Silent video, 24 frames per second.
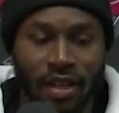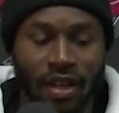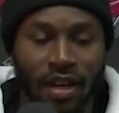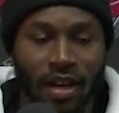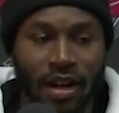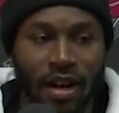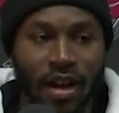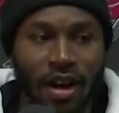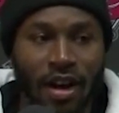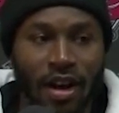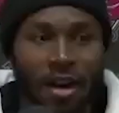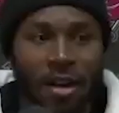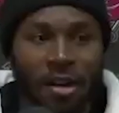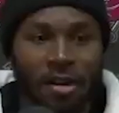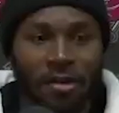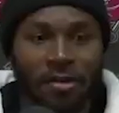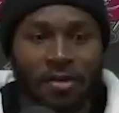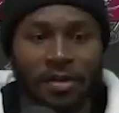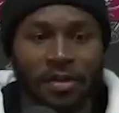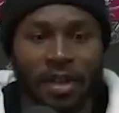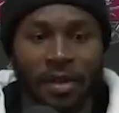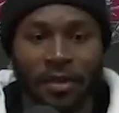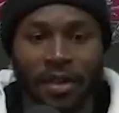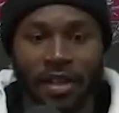
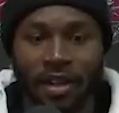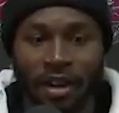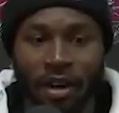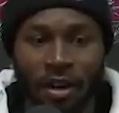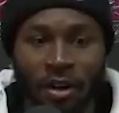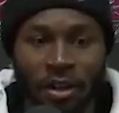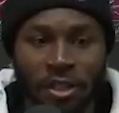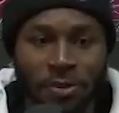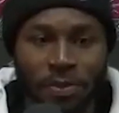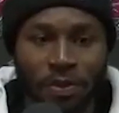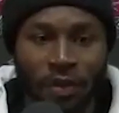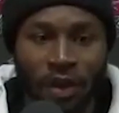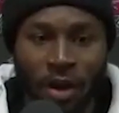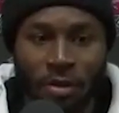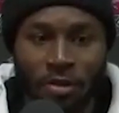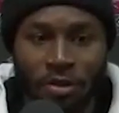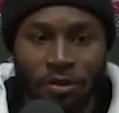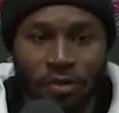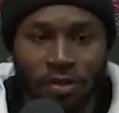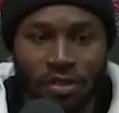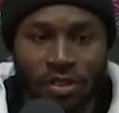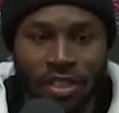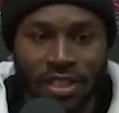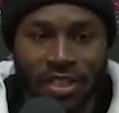Um, I mean, the hardest part was
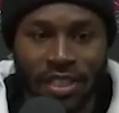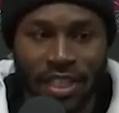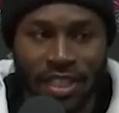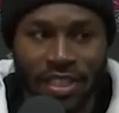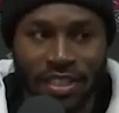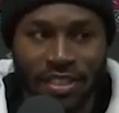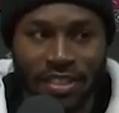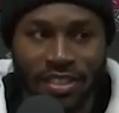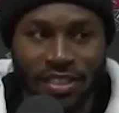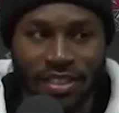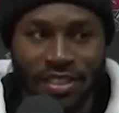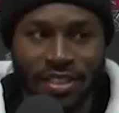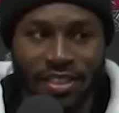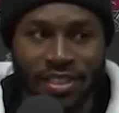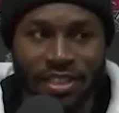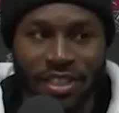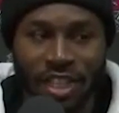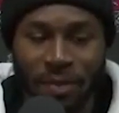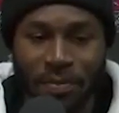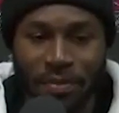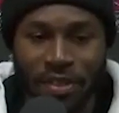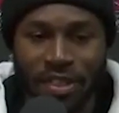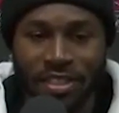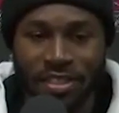really just
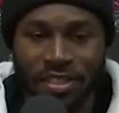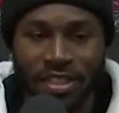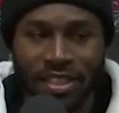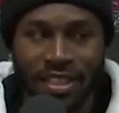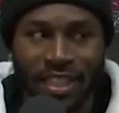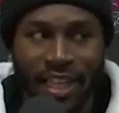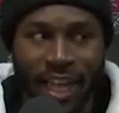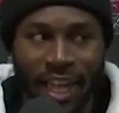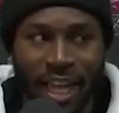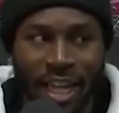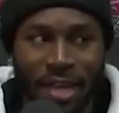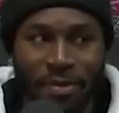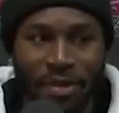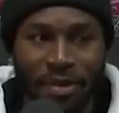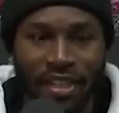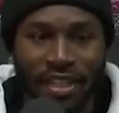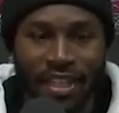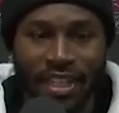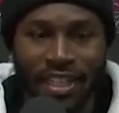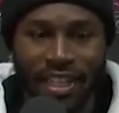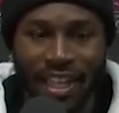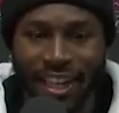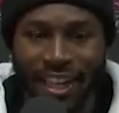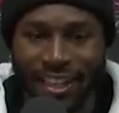jumping into the game and
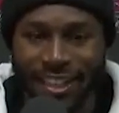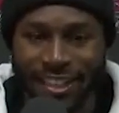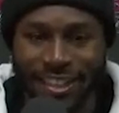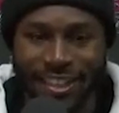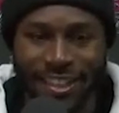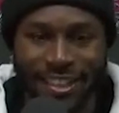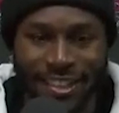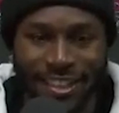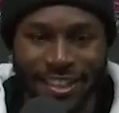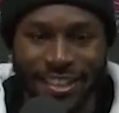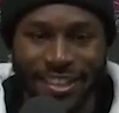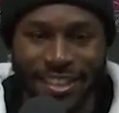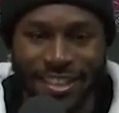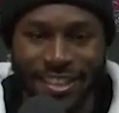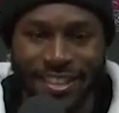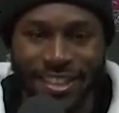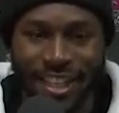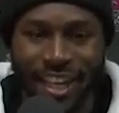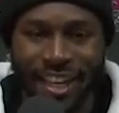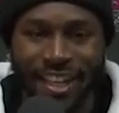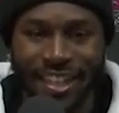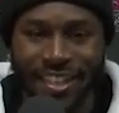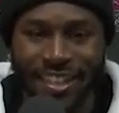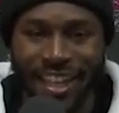then like
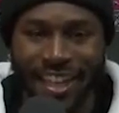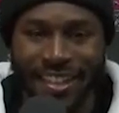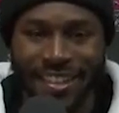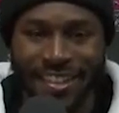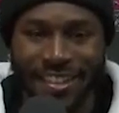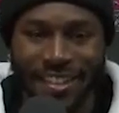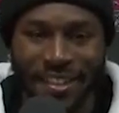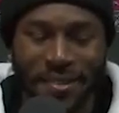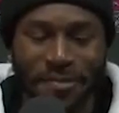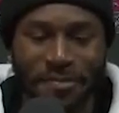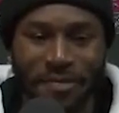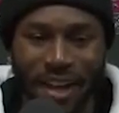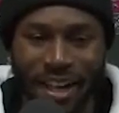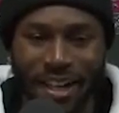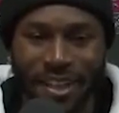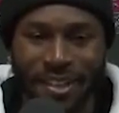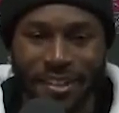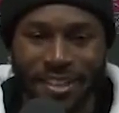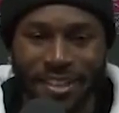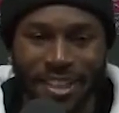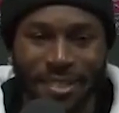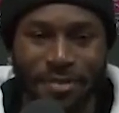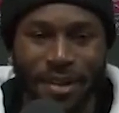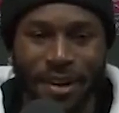trying to like get my
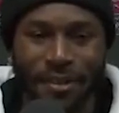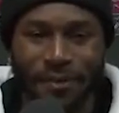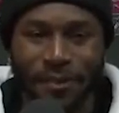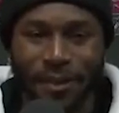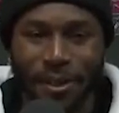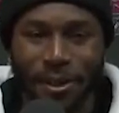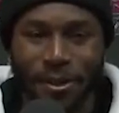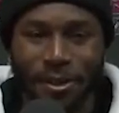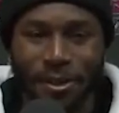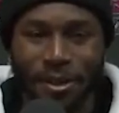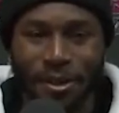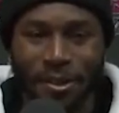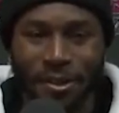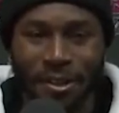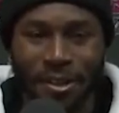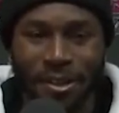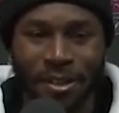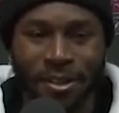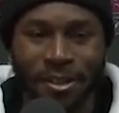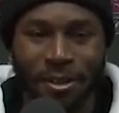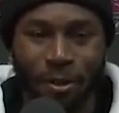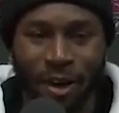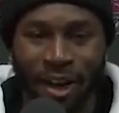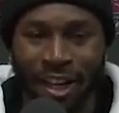get my flow
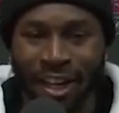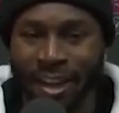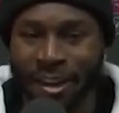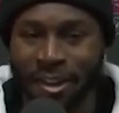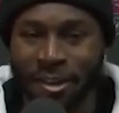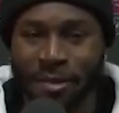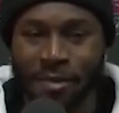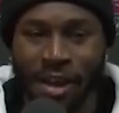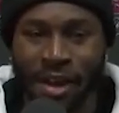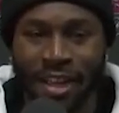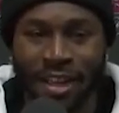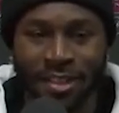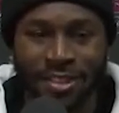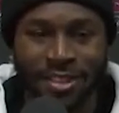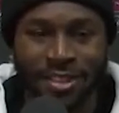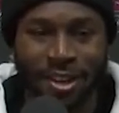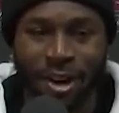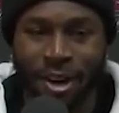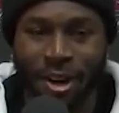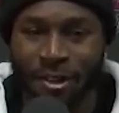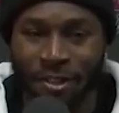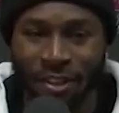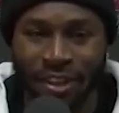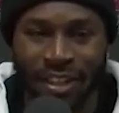going while everybody else
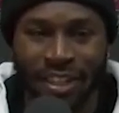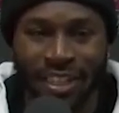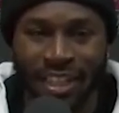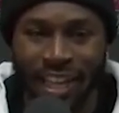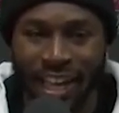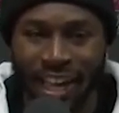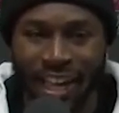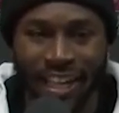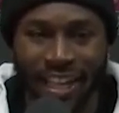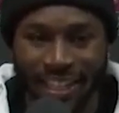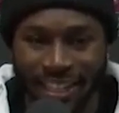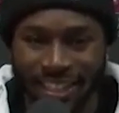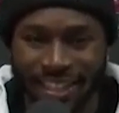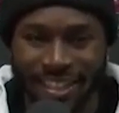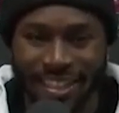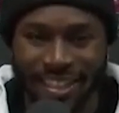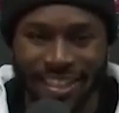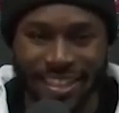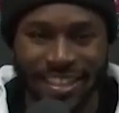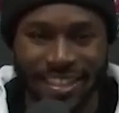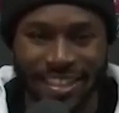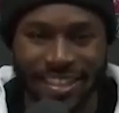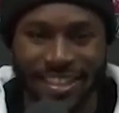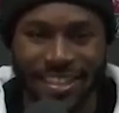already got
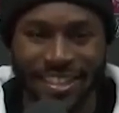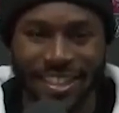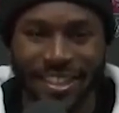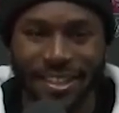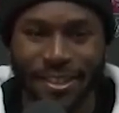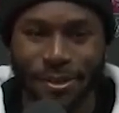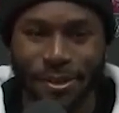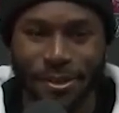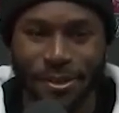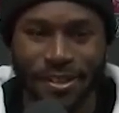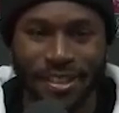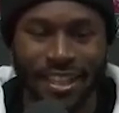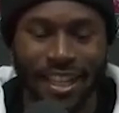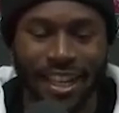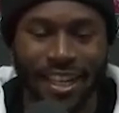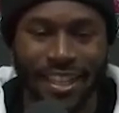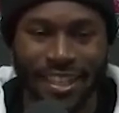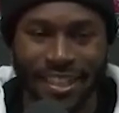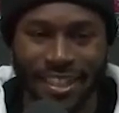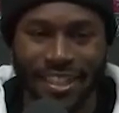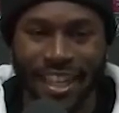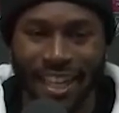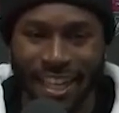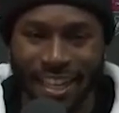their got
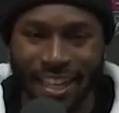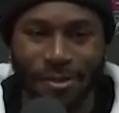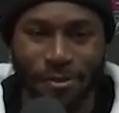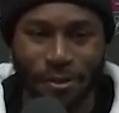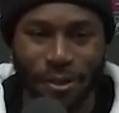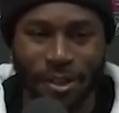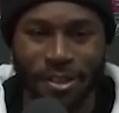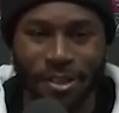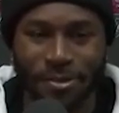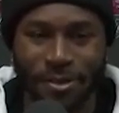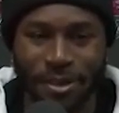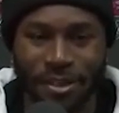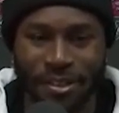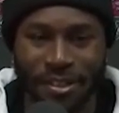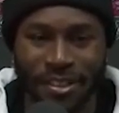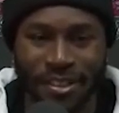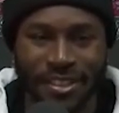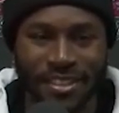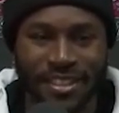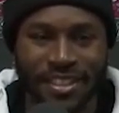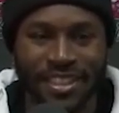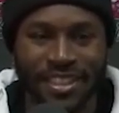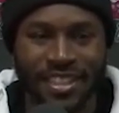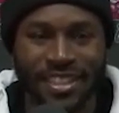their like rhythm going.
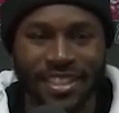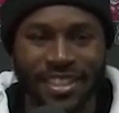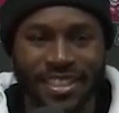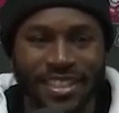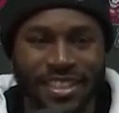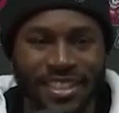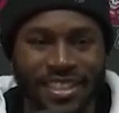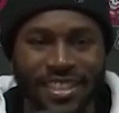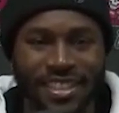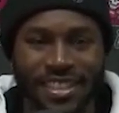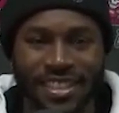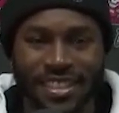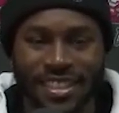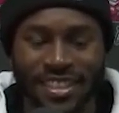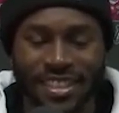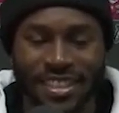Mm-hmm.